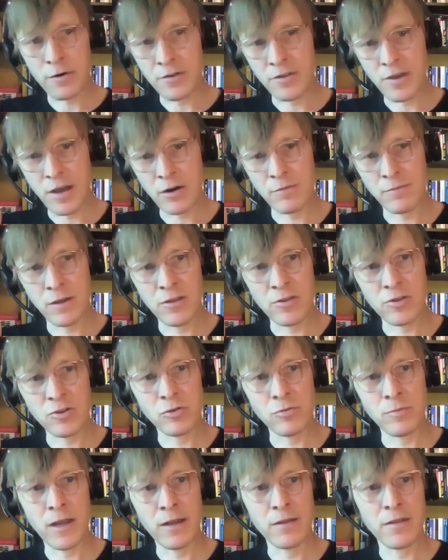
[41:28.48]
set of
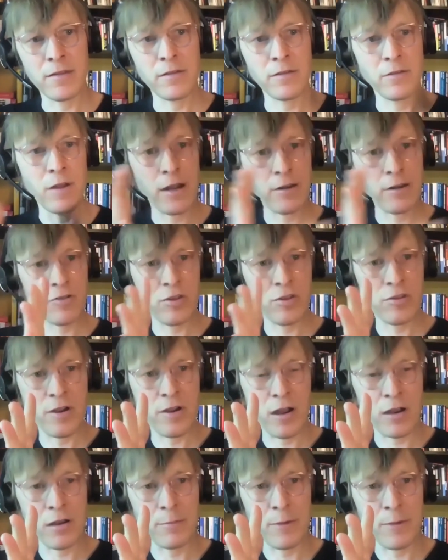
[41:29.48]
instruments, not just
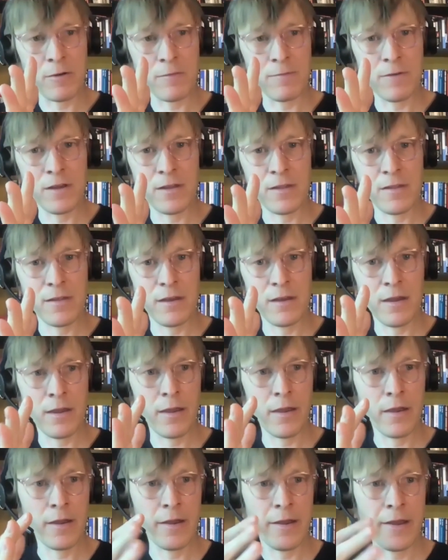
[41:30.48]
talk about
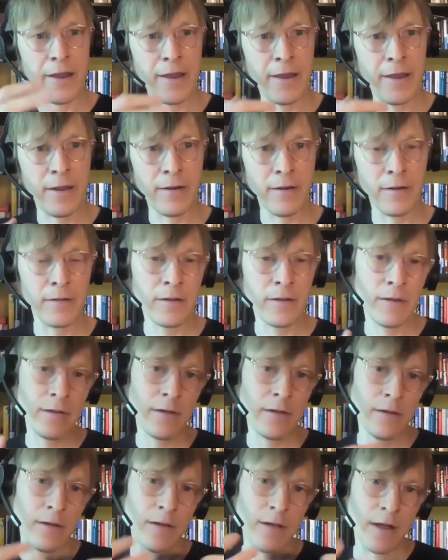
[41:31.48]
VC, and
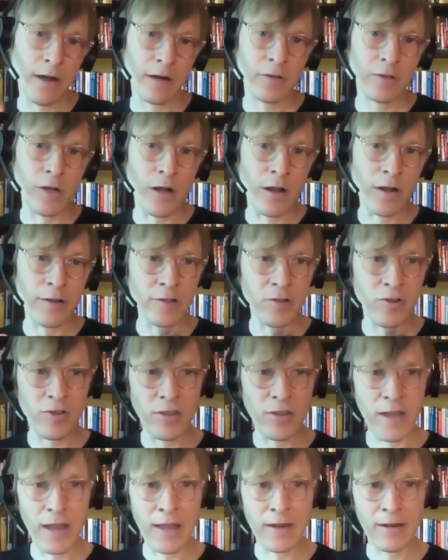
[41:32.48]
acknowledge
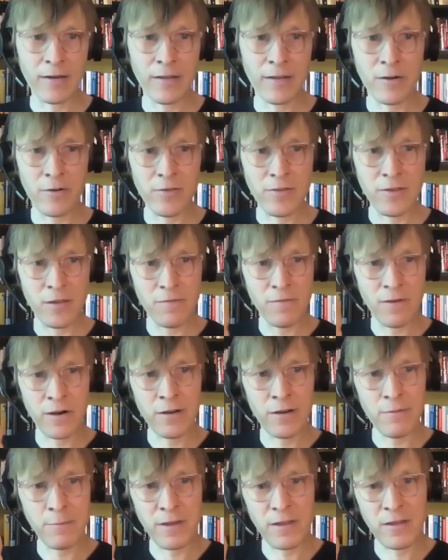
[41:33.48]
that there's this
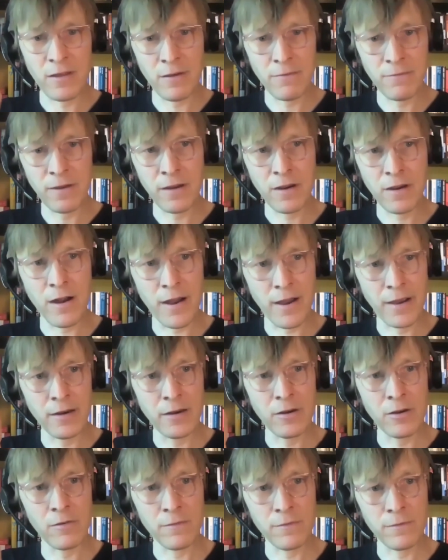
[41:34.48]
very specific
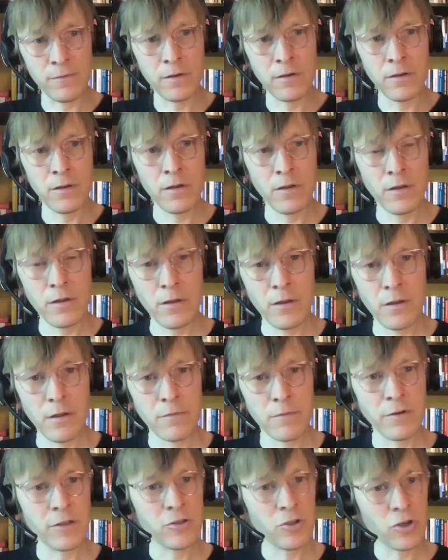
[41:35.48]
kind of
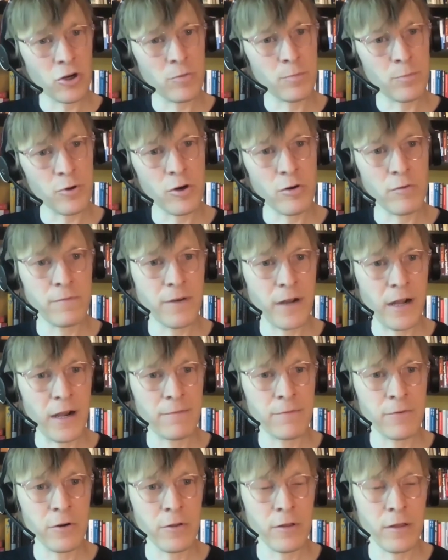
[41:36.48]
return profile
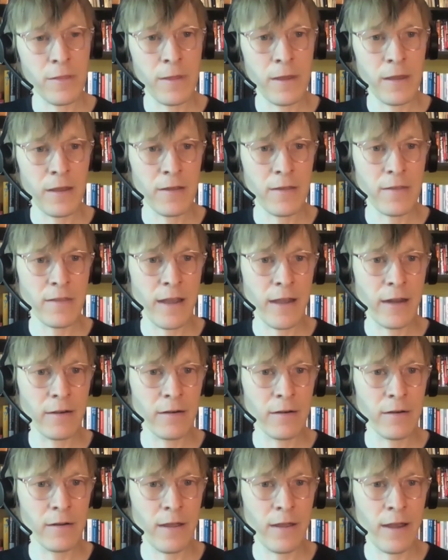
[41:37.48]
for the things that
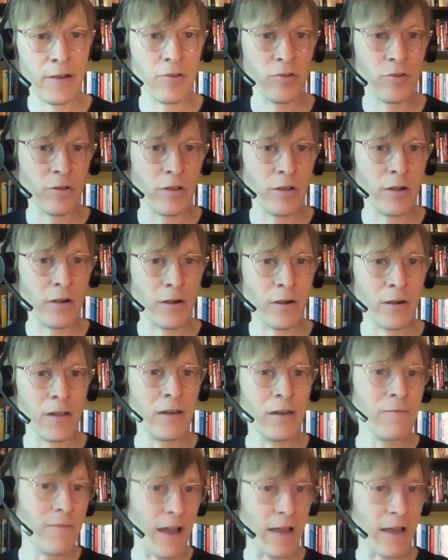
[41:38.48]
actually are
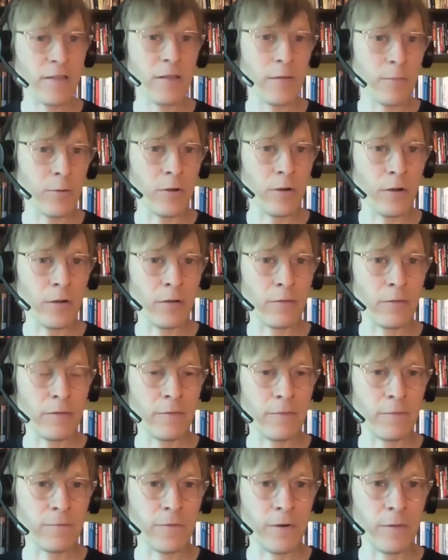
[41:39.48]
investable
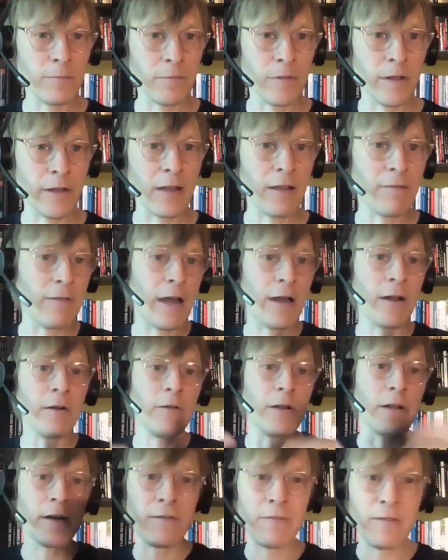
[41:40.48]
from like a, I don't
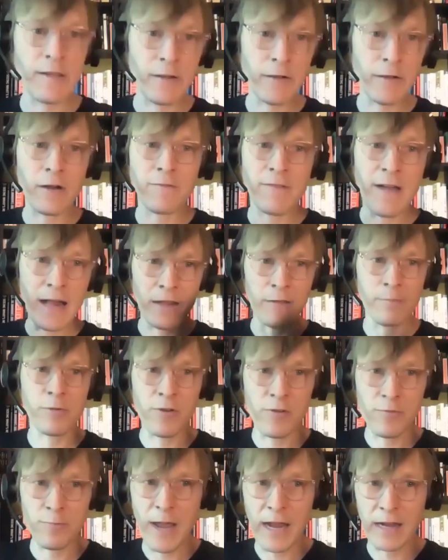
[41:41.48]
know, like a Silicon Valley
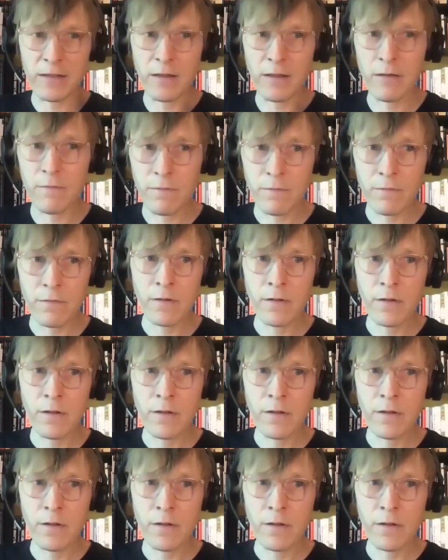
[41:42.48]
perspective.